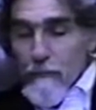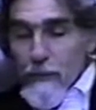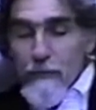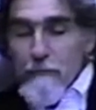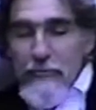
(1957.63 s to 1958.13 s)

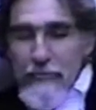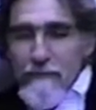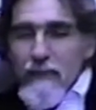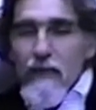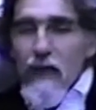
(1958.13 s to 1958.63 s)
appear to be
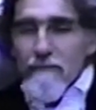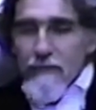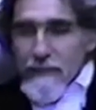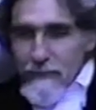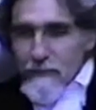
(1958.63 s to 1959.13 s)
even
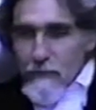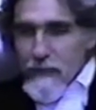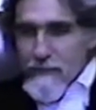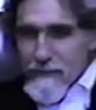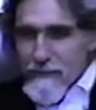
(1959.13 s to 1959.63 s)
conflicting
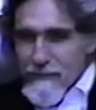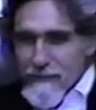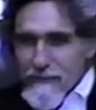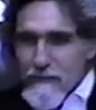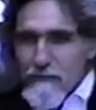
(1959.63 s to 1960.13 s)
ways
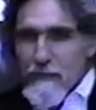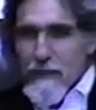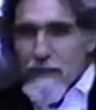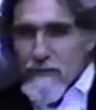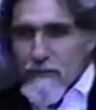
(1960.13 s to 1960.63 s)
of
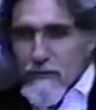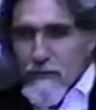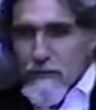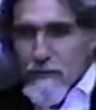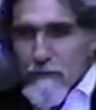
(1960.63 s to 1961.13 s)
looking at it, so
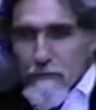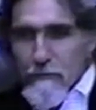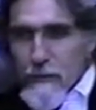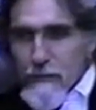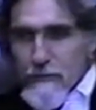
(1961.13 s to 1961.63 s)
that there
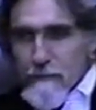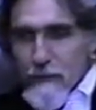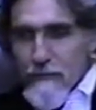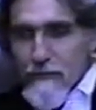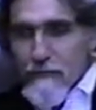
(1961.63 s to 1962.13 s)
appears to
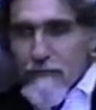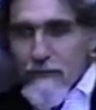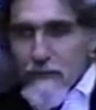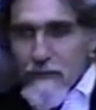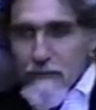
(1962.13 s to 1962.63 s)
be things
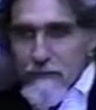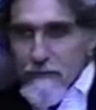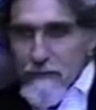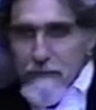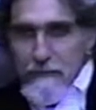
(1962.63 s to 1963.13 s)
that are
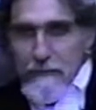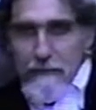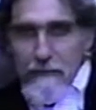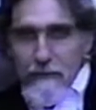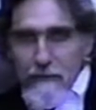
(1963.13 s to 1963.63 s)

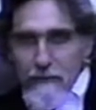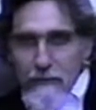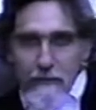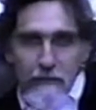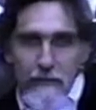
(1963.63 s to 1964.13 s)

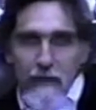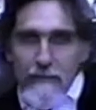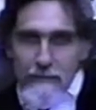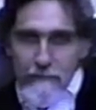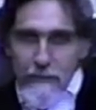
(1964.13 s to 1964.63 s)
at
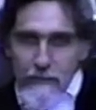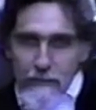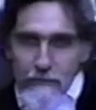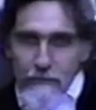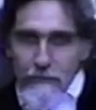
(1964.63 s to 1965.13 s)
odds to each
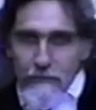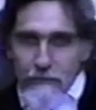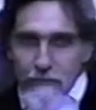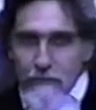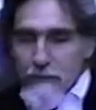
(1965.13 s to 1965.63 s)
other, that
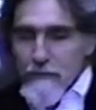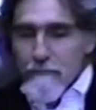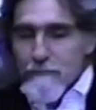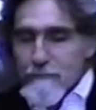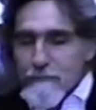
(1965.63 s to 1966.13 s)
are